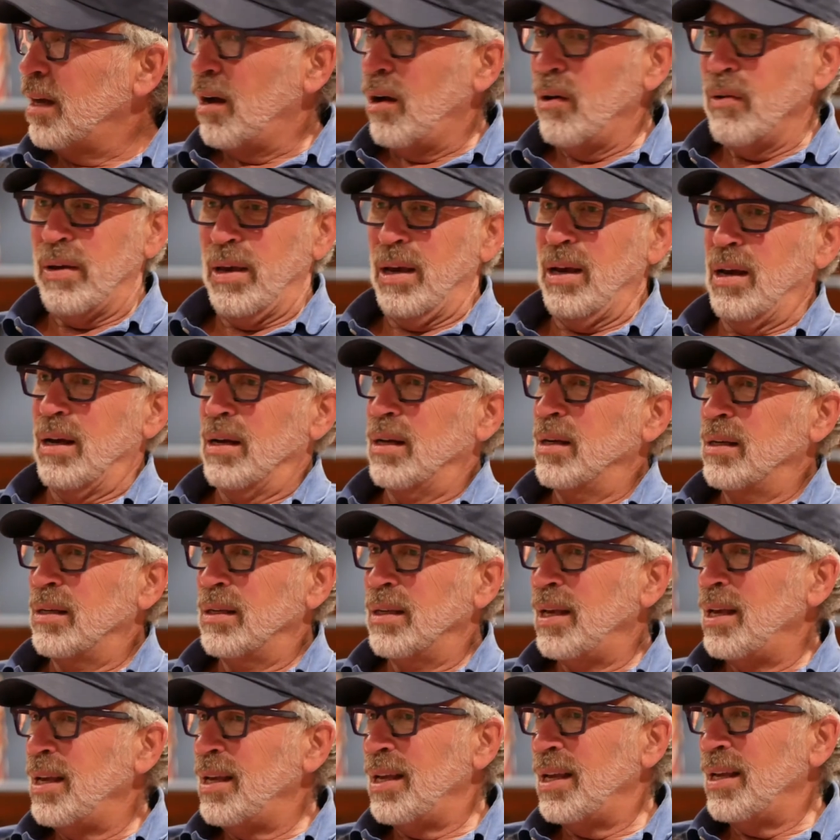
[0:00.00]
Oh yeah.
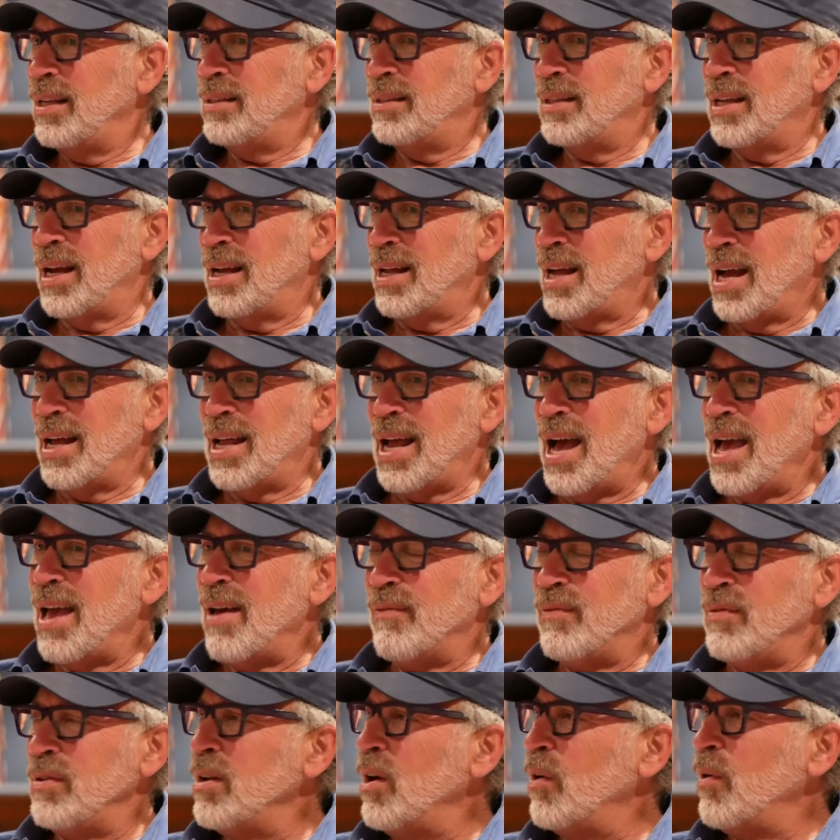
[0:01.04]
I
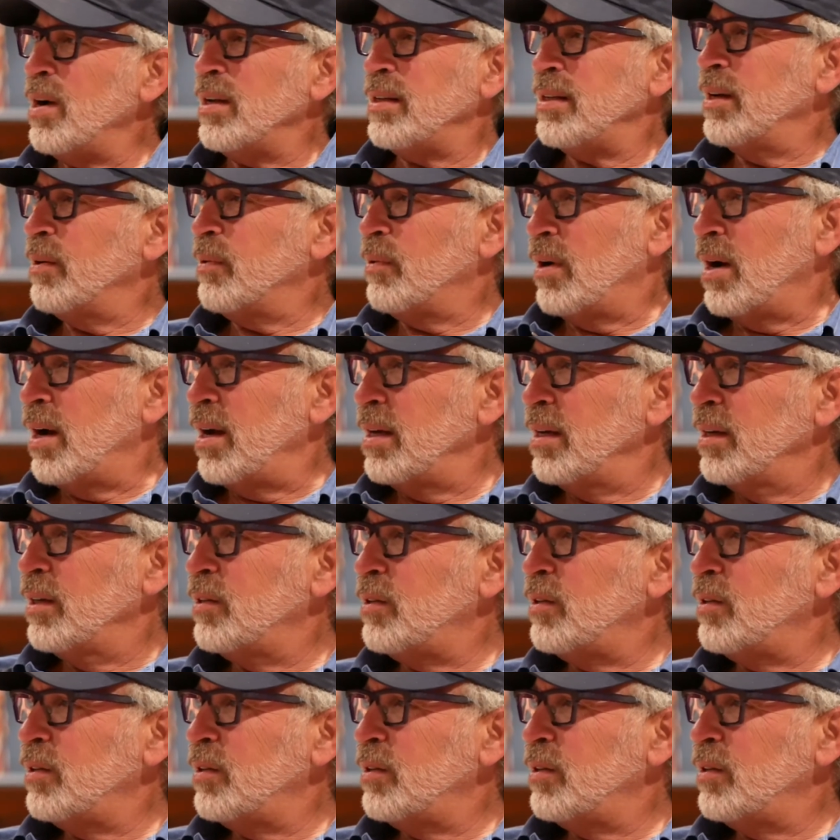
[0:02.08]
have no idea why.